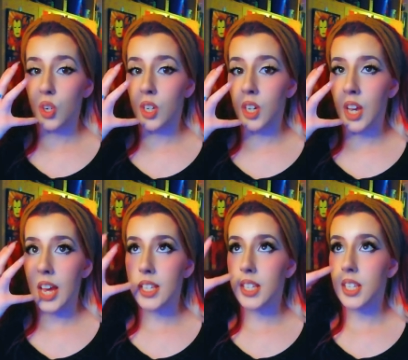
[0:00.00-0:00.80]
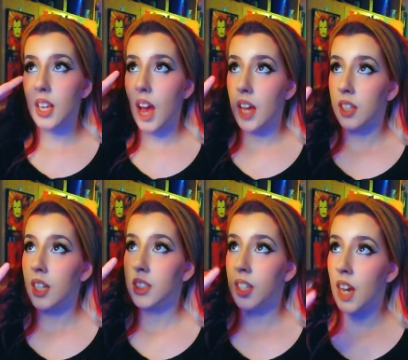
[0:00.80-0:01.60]
Because at
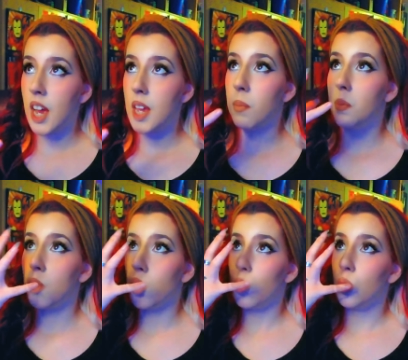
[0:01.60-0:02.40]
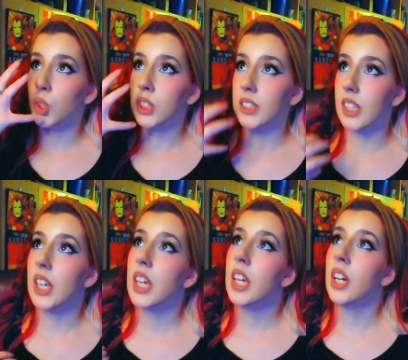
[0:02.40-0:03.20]
that time, you
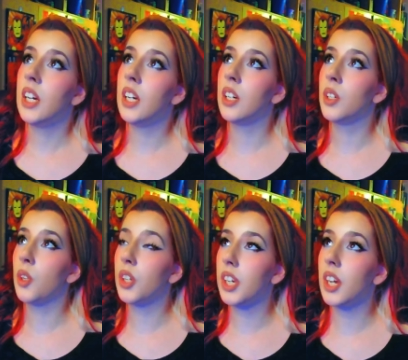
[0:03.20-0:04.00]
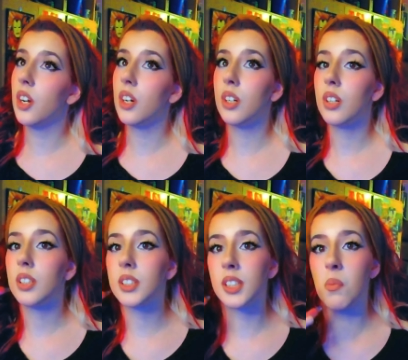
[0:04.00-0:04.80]
see, you hear
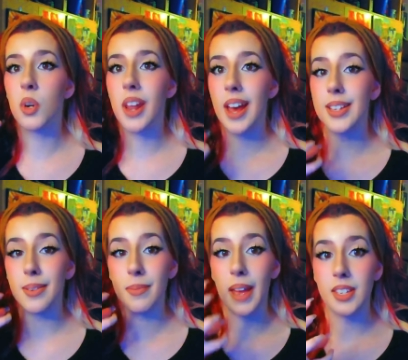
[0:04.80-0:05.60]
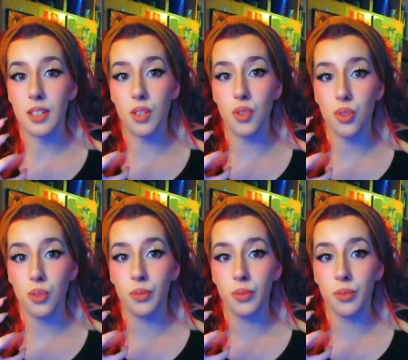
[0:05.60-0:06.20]
someone has a message.